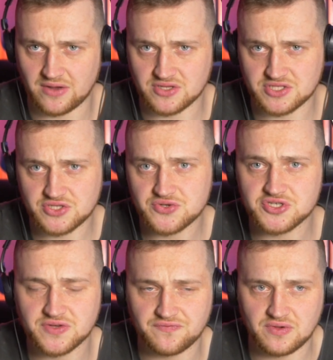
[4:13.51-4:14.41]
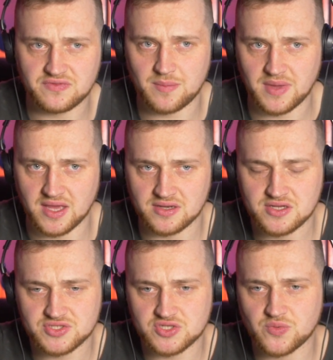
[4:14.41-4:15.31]
Now, as soon as you've filled them
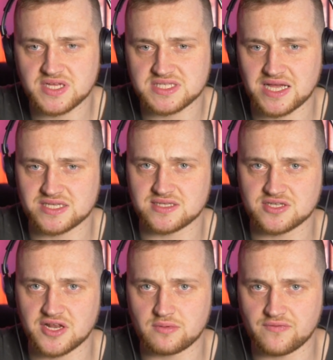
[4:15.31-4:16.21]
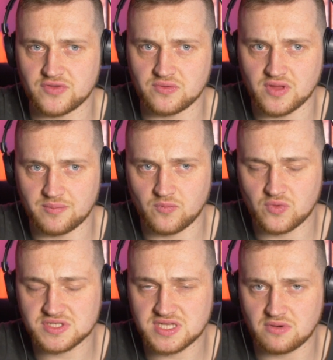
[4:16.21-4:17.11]
in, someone at Tesla is going to review them.
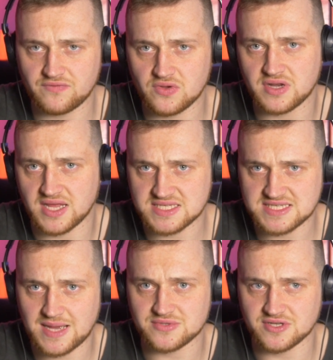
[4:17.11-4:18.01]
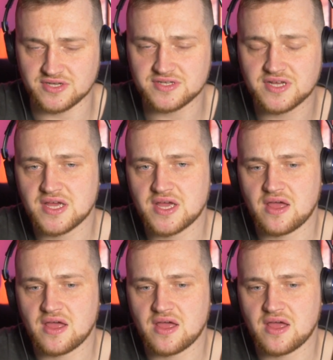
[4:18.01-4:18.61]
Once they're reviewed and accepted,